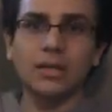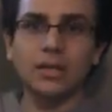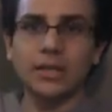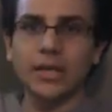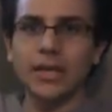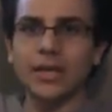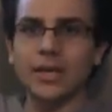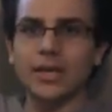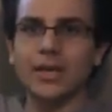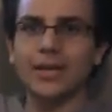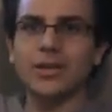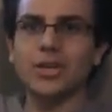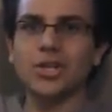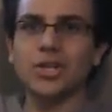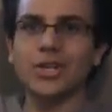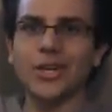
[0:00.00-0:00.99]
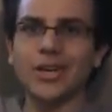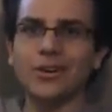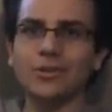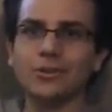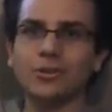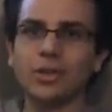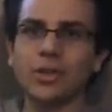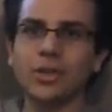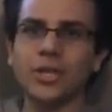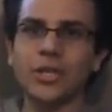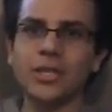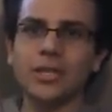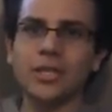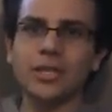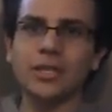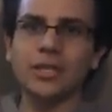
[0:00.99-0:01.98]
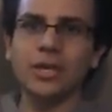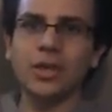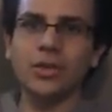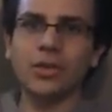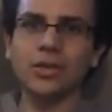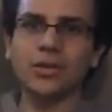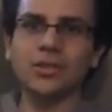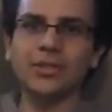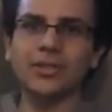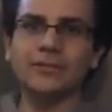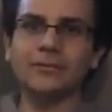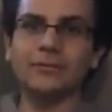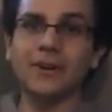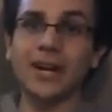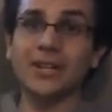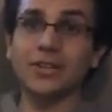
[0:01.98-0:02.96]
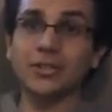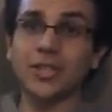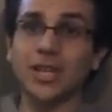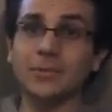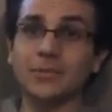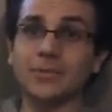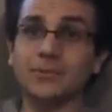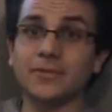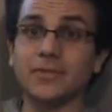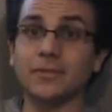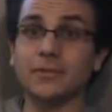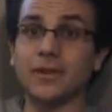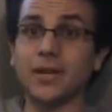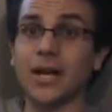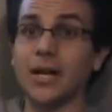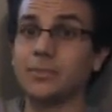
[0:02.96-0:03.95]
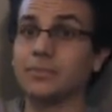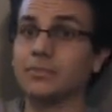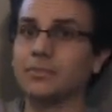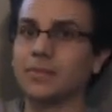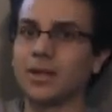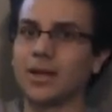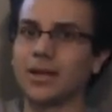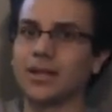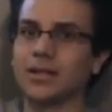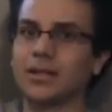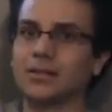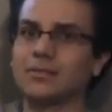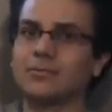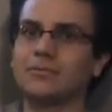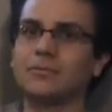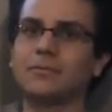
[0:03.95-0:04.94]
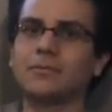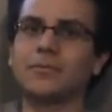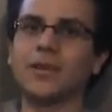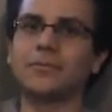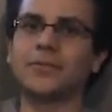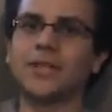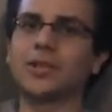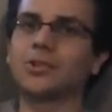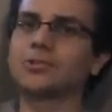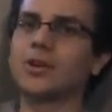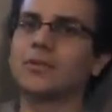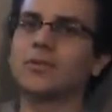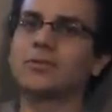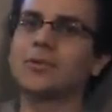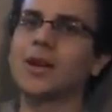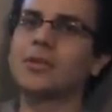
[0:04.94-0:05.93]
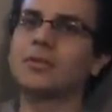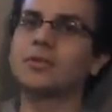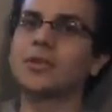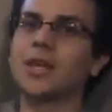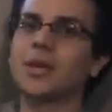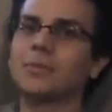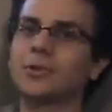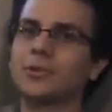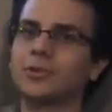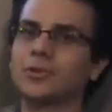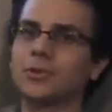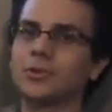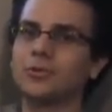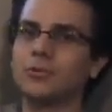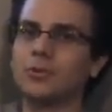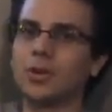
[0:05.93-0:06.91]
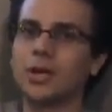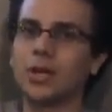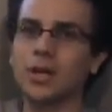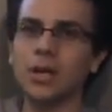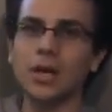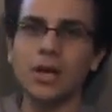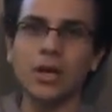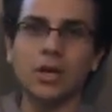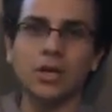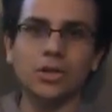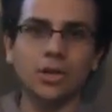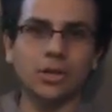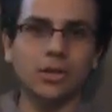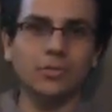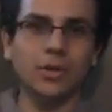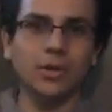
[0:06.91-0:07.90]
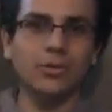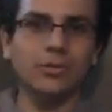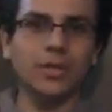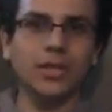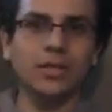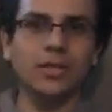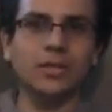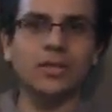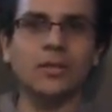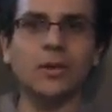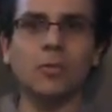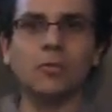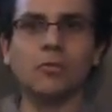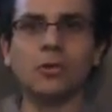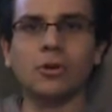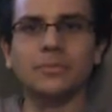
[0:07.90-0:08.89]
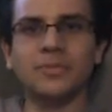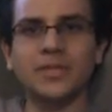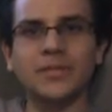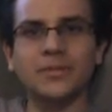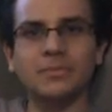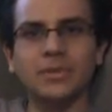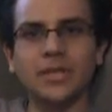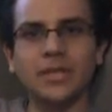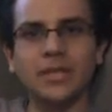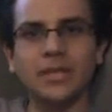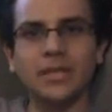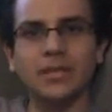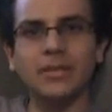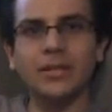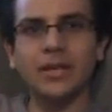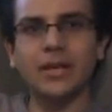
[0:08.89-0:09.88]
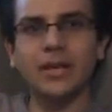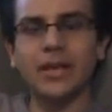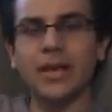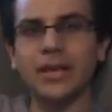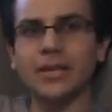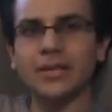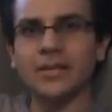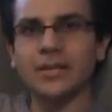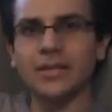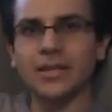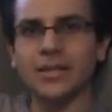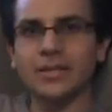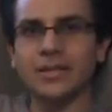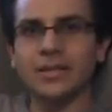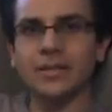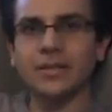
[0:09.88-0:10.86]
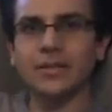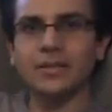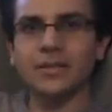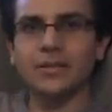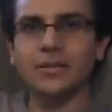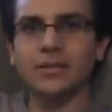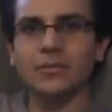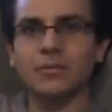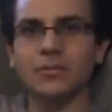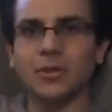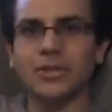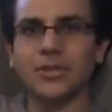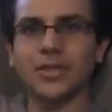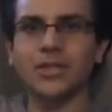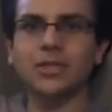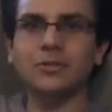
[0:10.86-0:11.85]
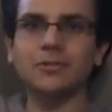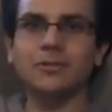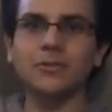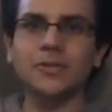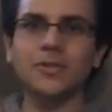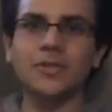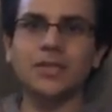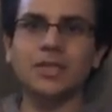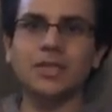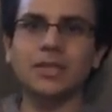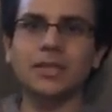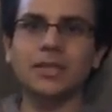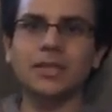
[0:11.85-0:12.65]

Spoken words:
Okay, now the third and final type of FTL travel rather that I'm going to talk about is warp speed, as in what they use